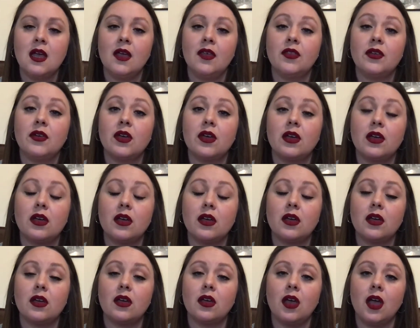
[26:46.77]

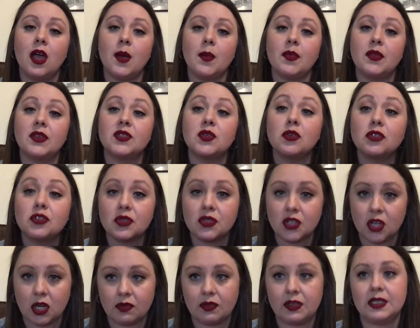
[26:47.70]
the social
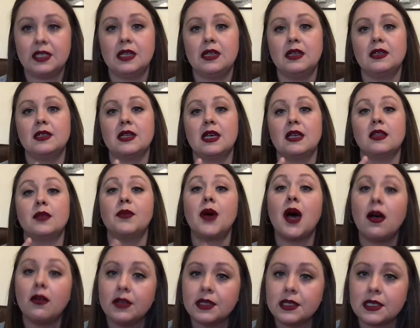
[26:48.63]
services and the
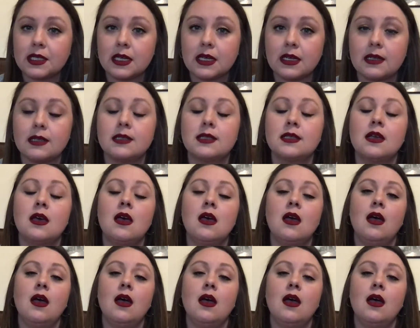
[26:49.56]
policies